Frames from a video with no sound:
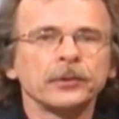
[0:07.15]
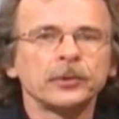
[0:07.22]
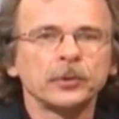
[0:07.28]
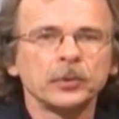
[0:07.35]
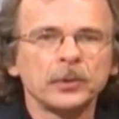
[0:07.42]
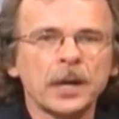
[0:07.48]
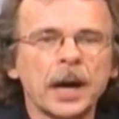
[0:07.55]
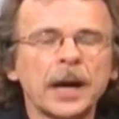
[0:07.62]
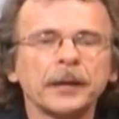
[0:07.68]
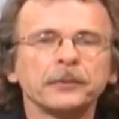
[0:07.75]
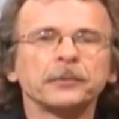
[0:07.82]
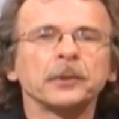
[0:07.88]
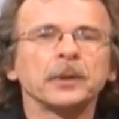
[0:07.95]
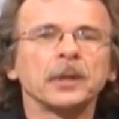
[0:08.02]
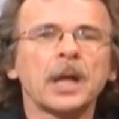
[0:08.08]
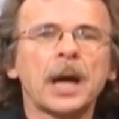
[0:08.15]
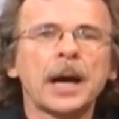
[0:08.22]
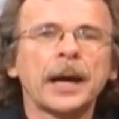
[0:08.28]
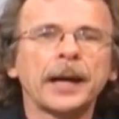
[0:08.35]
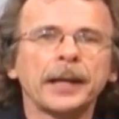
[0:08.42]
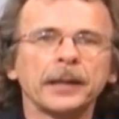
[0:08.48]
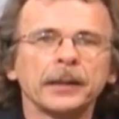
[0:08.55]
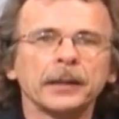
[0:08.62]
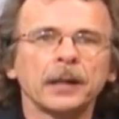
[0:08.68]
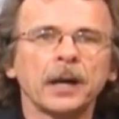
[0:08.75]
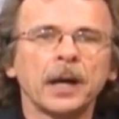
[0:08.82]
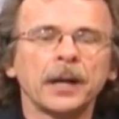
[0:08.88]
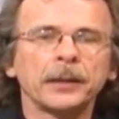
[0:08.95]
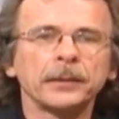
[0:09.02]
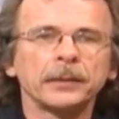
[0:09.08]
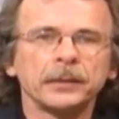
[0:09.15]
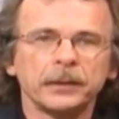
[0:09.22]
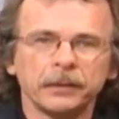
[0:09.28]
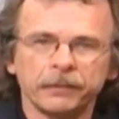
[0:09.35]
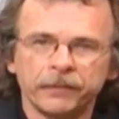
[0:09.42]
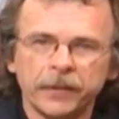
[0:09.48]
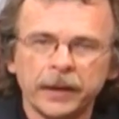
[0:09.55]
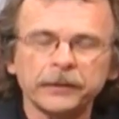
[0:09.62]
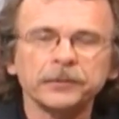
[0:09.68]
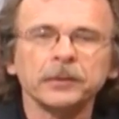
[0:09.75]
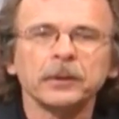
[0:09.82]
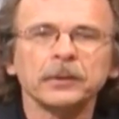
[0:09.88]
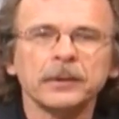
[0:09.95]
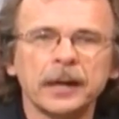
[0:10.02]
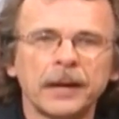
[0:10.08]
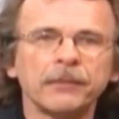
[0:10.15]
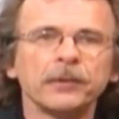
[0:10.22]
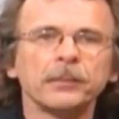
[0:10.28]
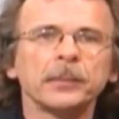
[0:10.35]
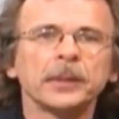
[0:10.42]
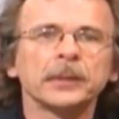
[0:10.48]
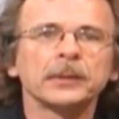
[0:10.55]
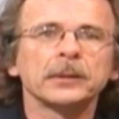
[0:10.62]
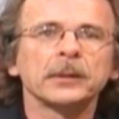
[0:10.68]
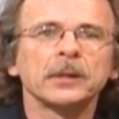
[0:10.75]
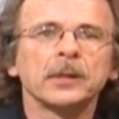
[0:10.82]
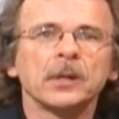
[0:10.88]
do not rely on the federal government